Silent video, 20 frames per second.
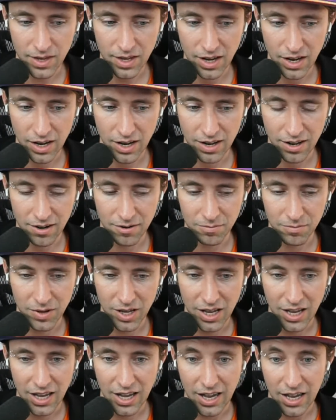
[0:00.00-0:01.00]

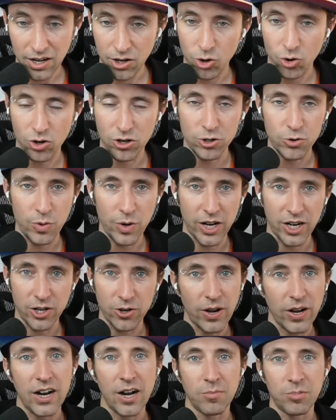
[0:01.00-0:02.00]
And of course, we had a
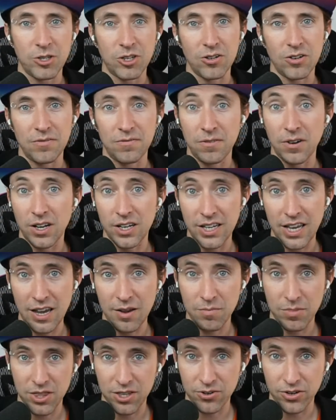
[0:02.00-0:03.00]
great episode of
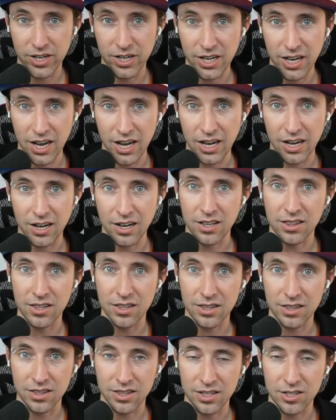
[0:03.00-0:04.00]
Game Theory Gang
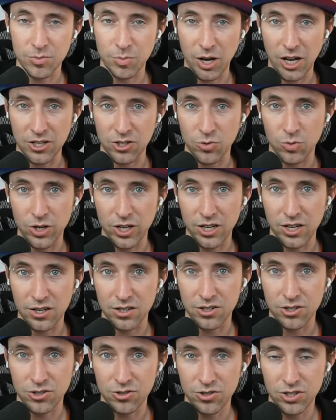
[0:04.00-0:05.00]
this past week on
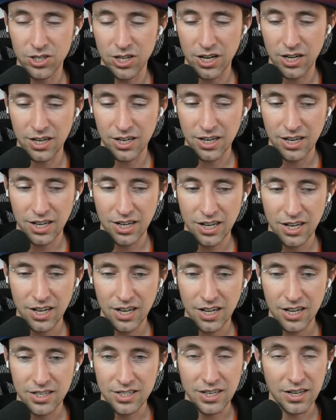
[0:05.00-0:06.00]
Tuesday.
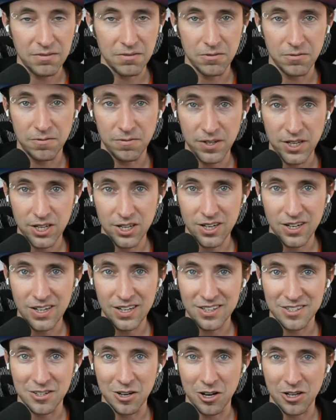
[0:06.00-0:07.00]
David Feeder
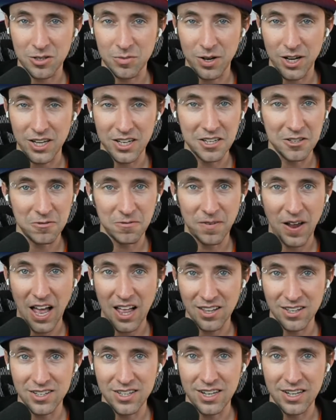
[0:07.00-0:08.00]
talked about his
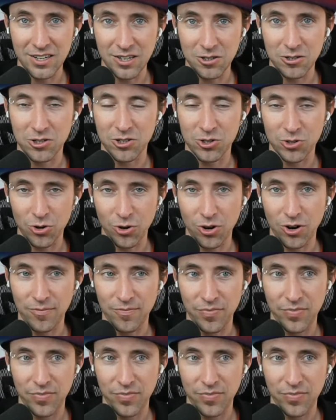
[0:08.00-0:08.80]
validator store.